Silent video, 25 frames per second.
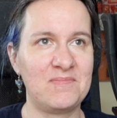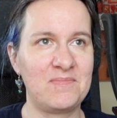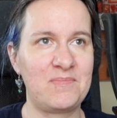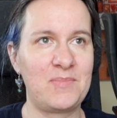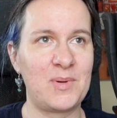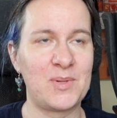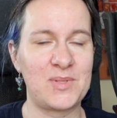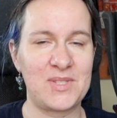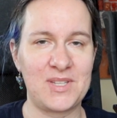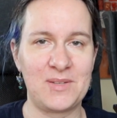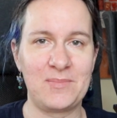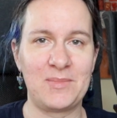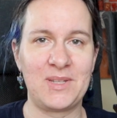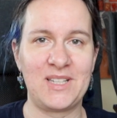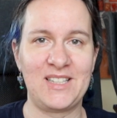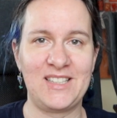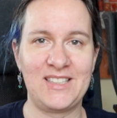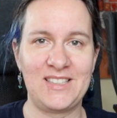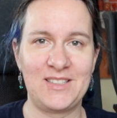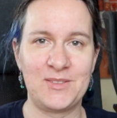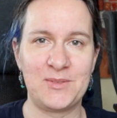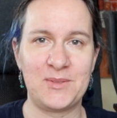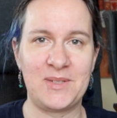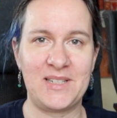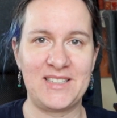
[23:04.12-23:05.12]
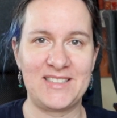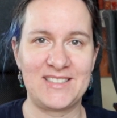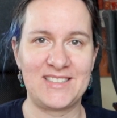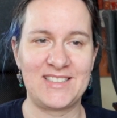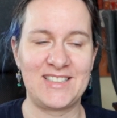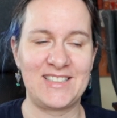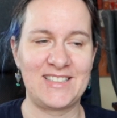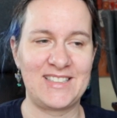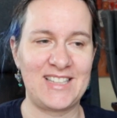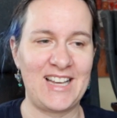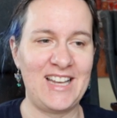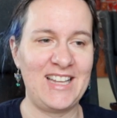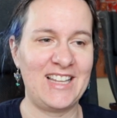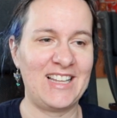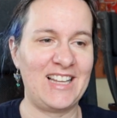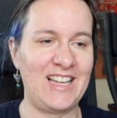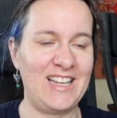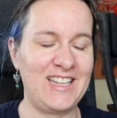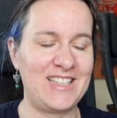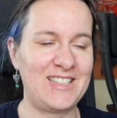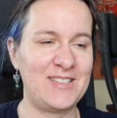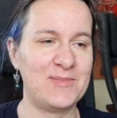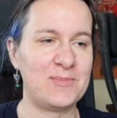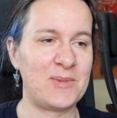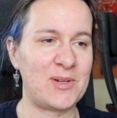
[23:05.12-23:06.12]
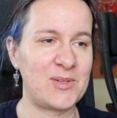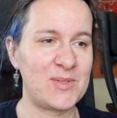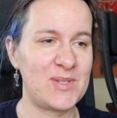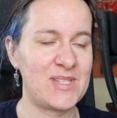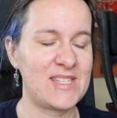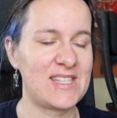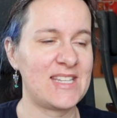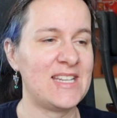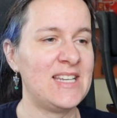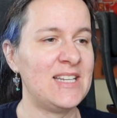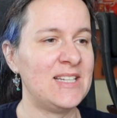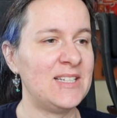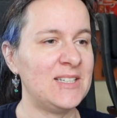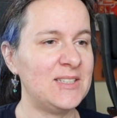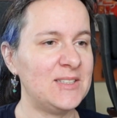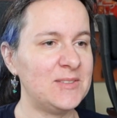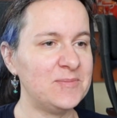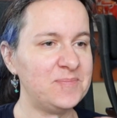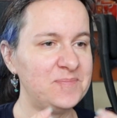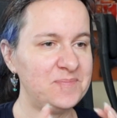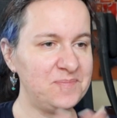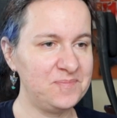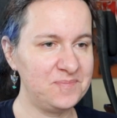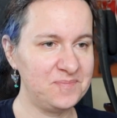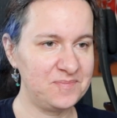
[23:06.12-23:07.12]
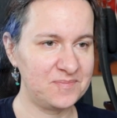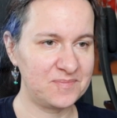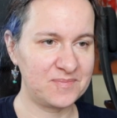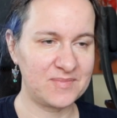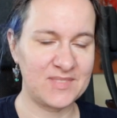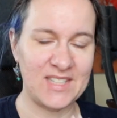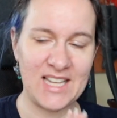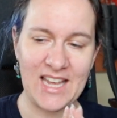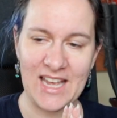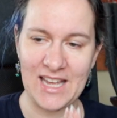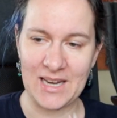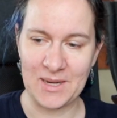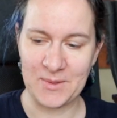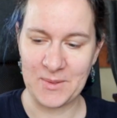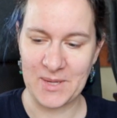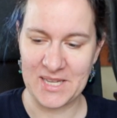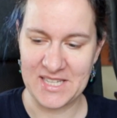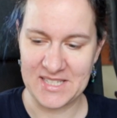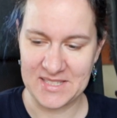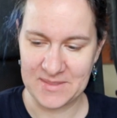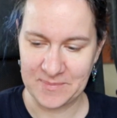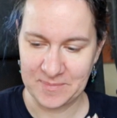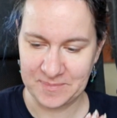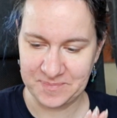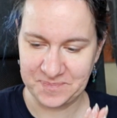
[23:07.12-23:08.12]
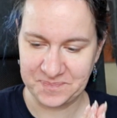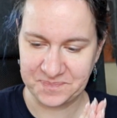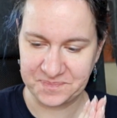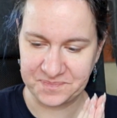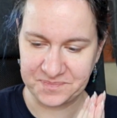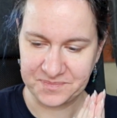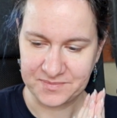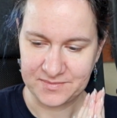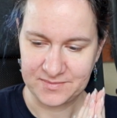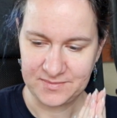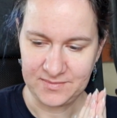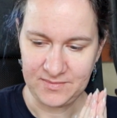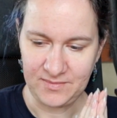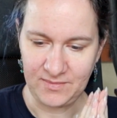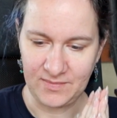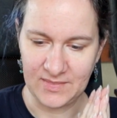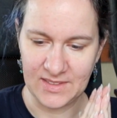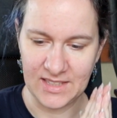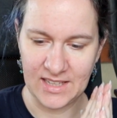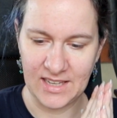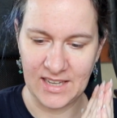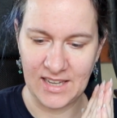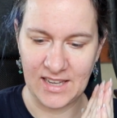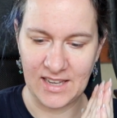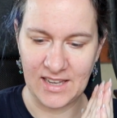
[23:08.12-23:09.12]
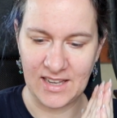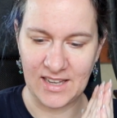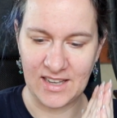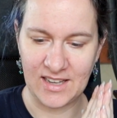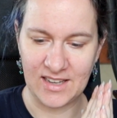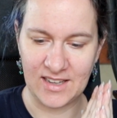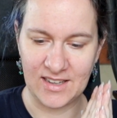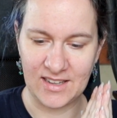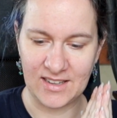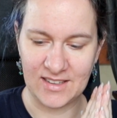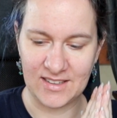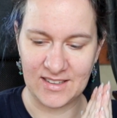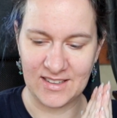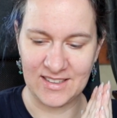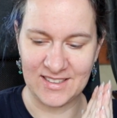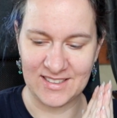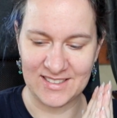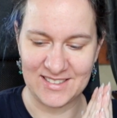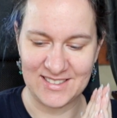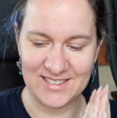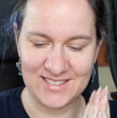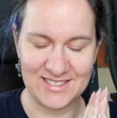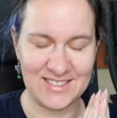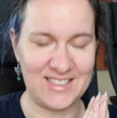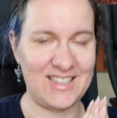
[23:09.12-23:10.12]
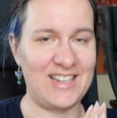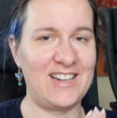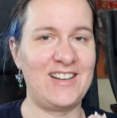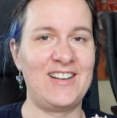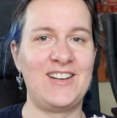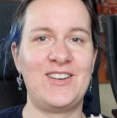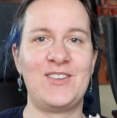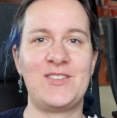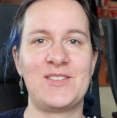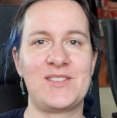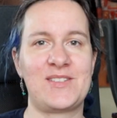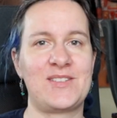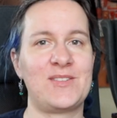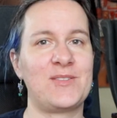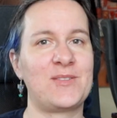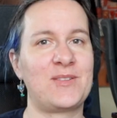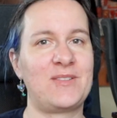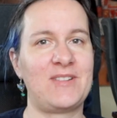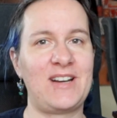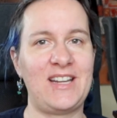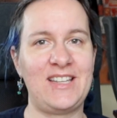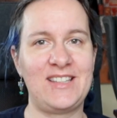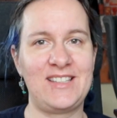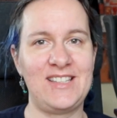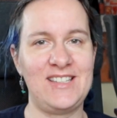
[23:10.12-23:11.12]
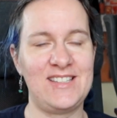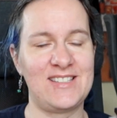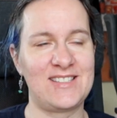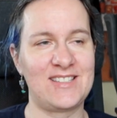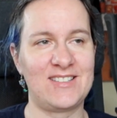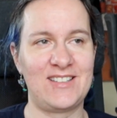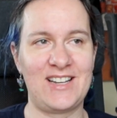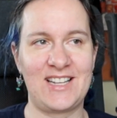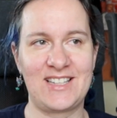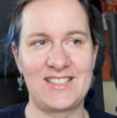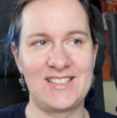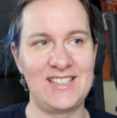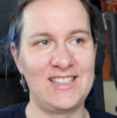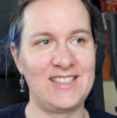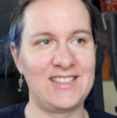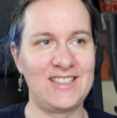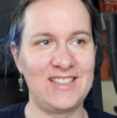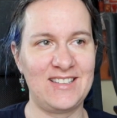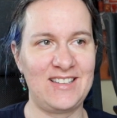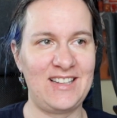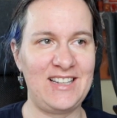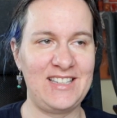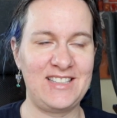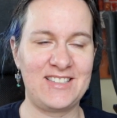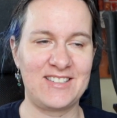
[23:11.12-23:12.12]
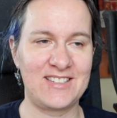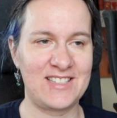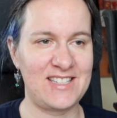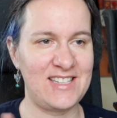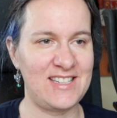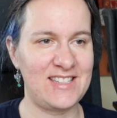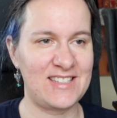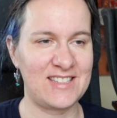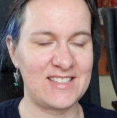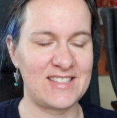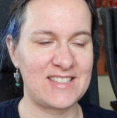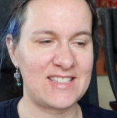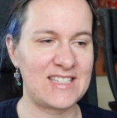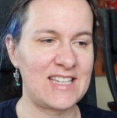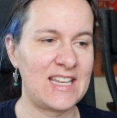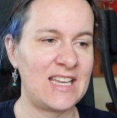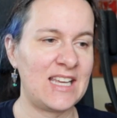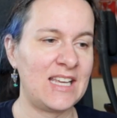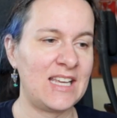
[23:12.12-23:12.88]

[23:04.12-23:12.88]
possibly the one that I like the most. Anyways, there are also great Easter eggs in the later seasons.